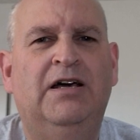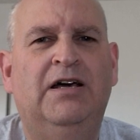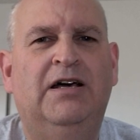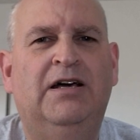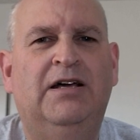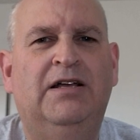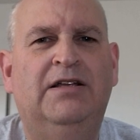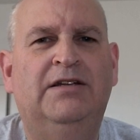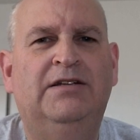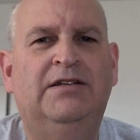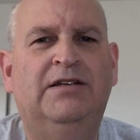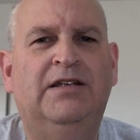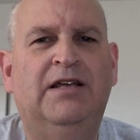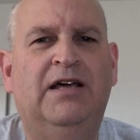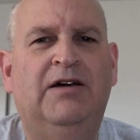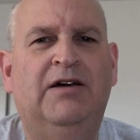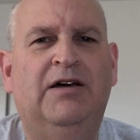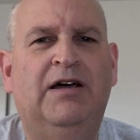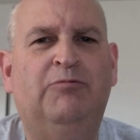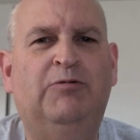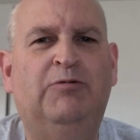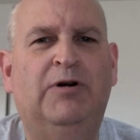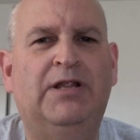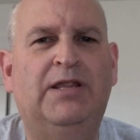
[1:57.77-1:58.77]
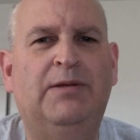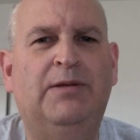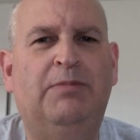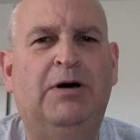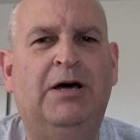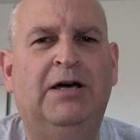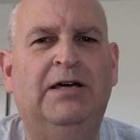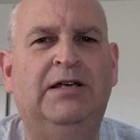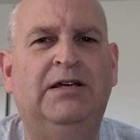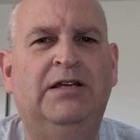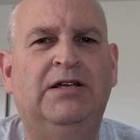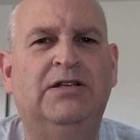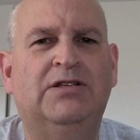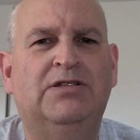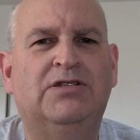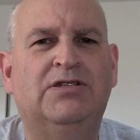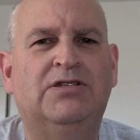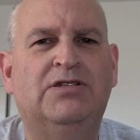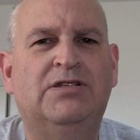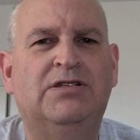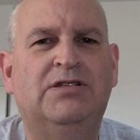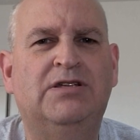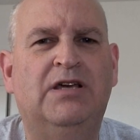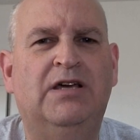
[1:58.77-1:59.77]
And uh, one of the
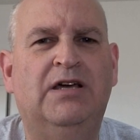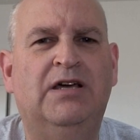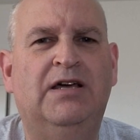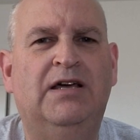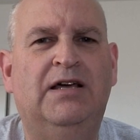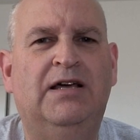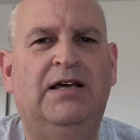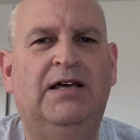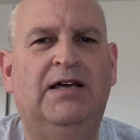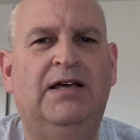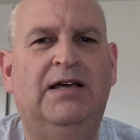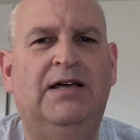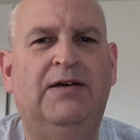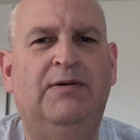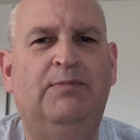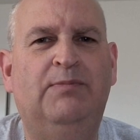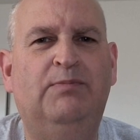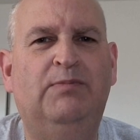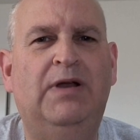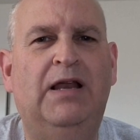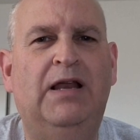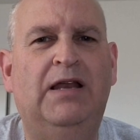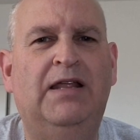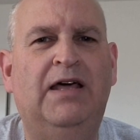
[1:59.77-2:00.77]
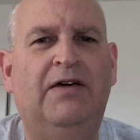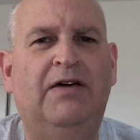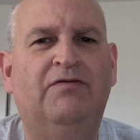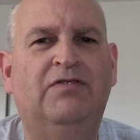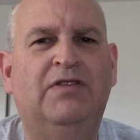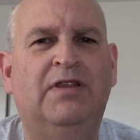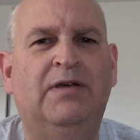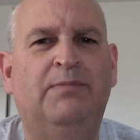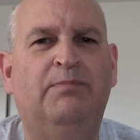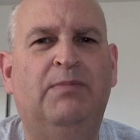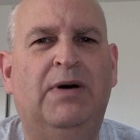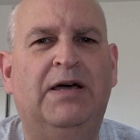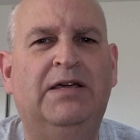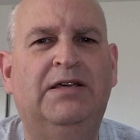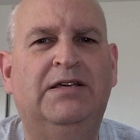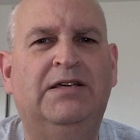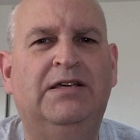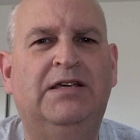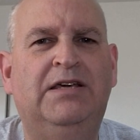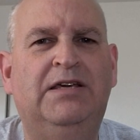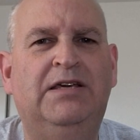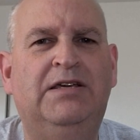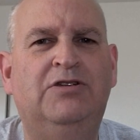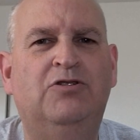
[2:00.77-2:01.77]
pilots um, left the mic
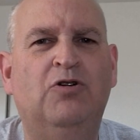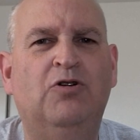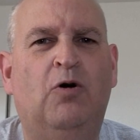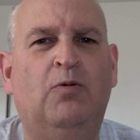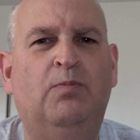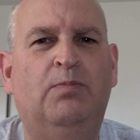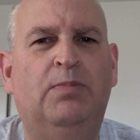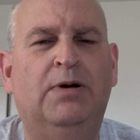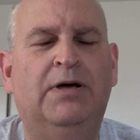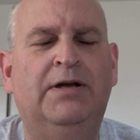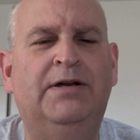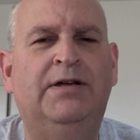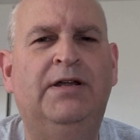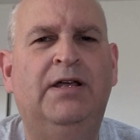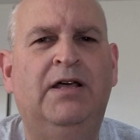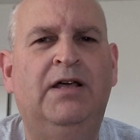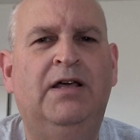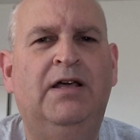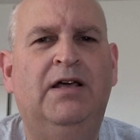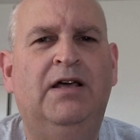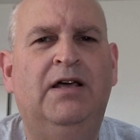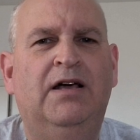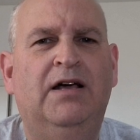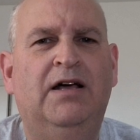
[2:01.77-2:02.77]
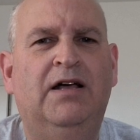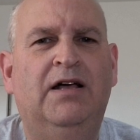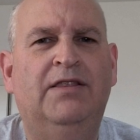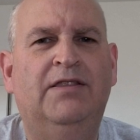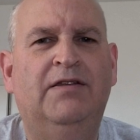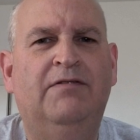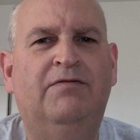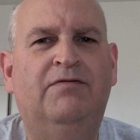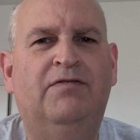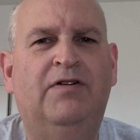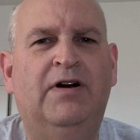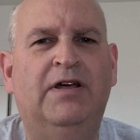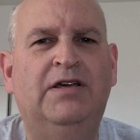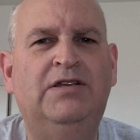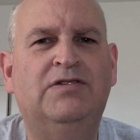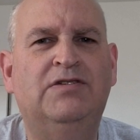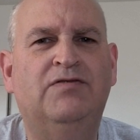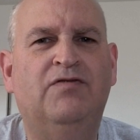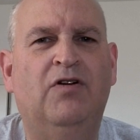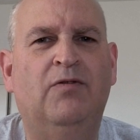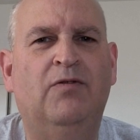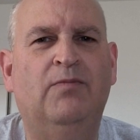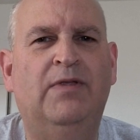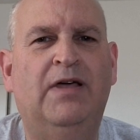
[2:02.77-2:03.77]
keyed open. And the phrase
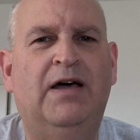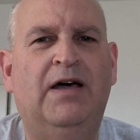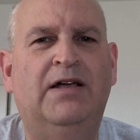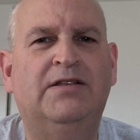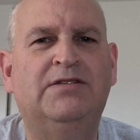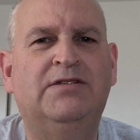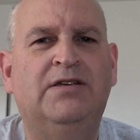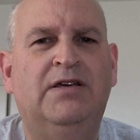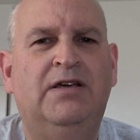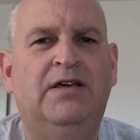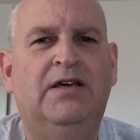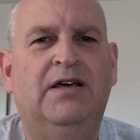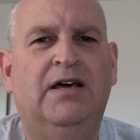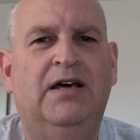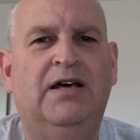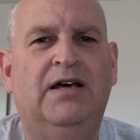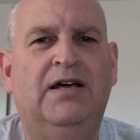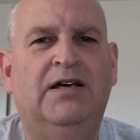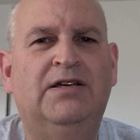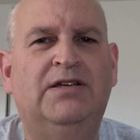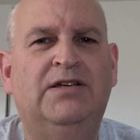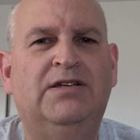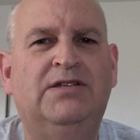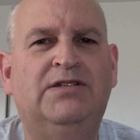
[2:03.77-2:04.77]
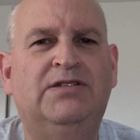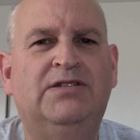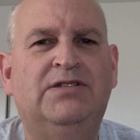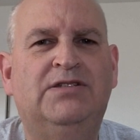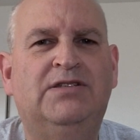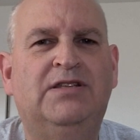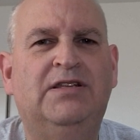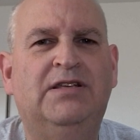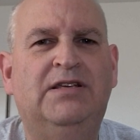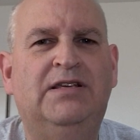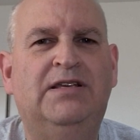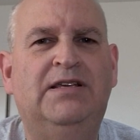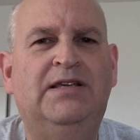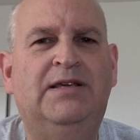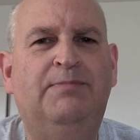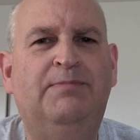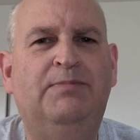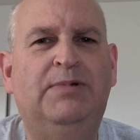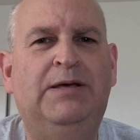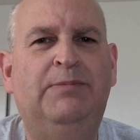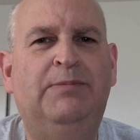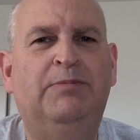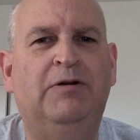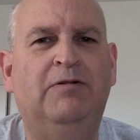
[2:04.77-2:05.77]
from that, as the
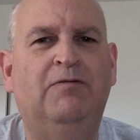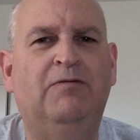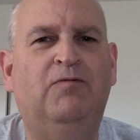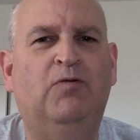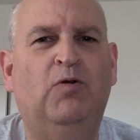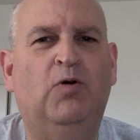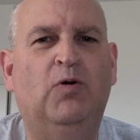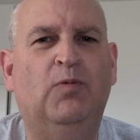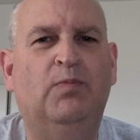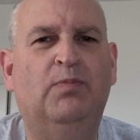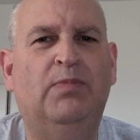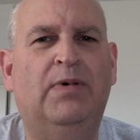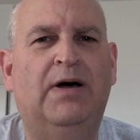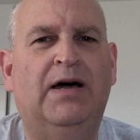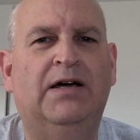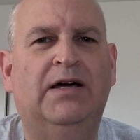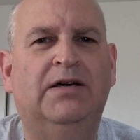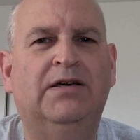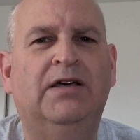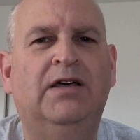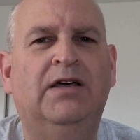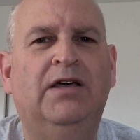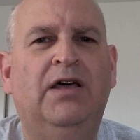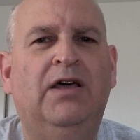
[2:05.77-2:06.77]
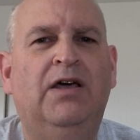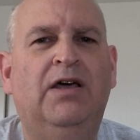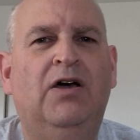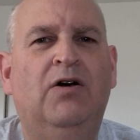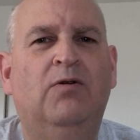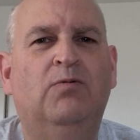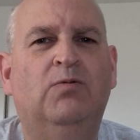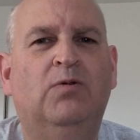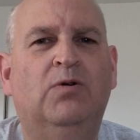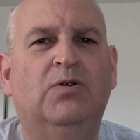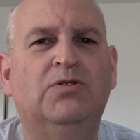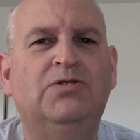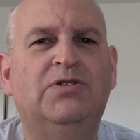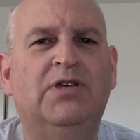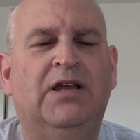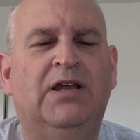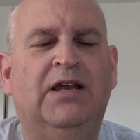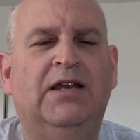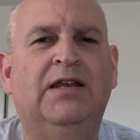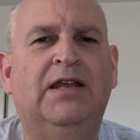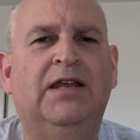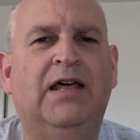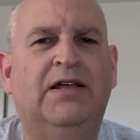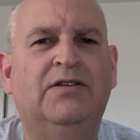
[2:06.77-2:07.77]
people fought back, was
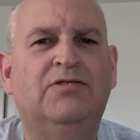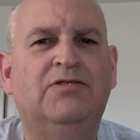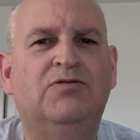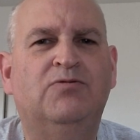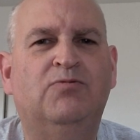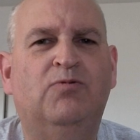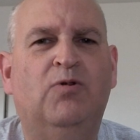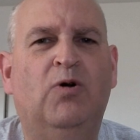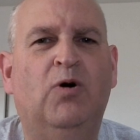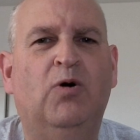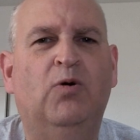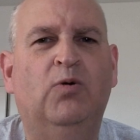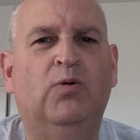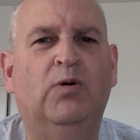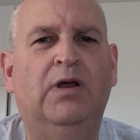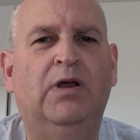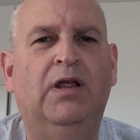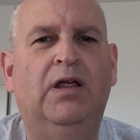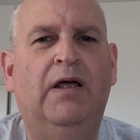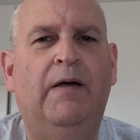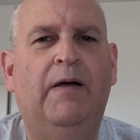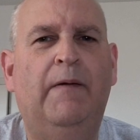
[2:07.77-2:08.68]
let's roll